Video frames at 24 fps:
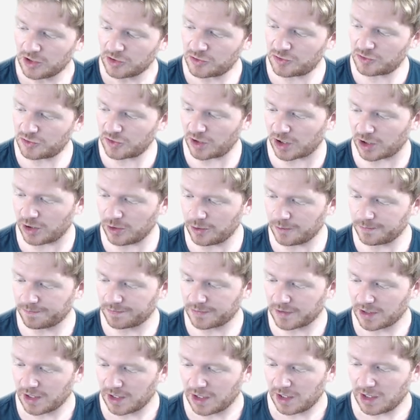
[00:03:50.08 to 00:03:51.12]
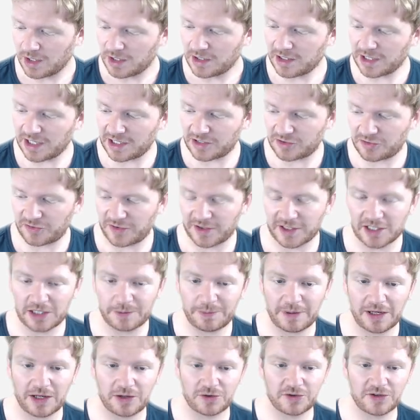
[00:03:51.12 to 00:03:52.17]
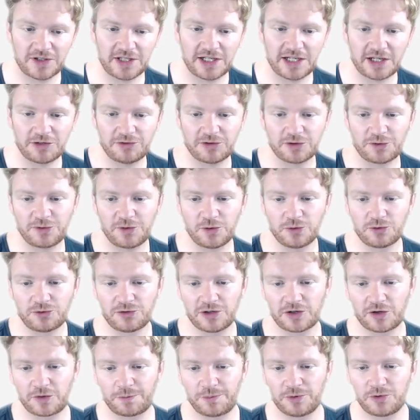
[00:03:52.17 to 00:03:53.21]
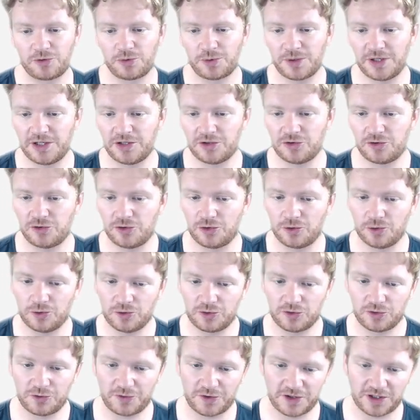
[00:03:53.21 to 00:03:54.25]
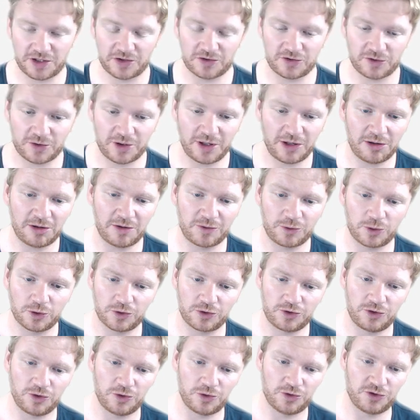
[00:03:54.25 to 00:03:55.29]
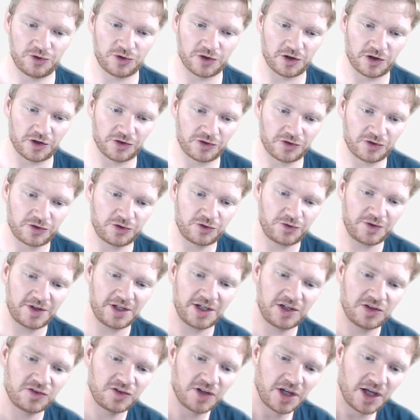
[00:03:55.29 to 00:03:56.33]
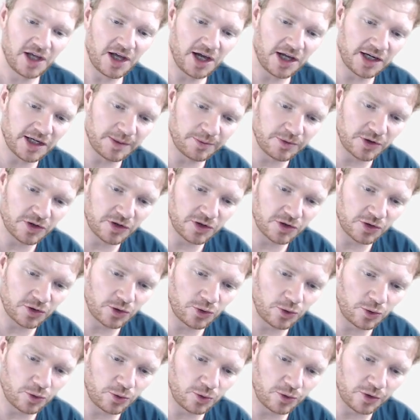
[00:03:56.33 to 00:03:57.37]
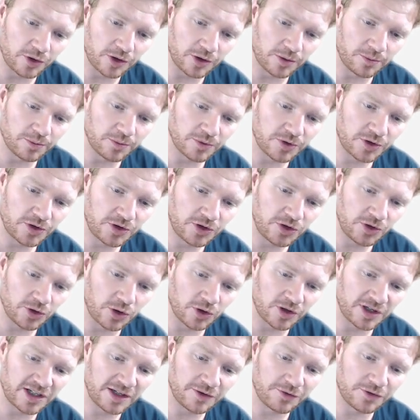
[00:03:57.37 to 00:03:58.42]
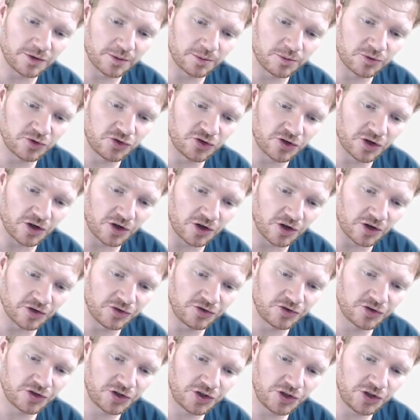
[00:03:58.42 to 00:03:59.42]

So, Let's think about the electric field strength between two spheres. So here I've got two charged spheres, and I'm going to call them, or give them charge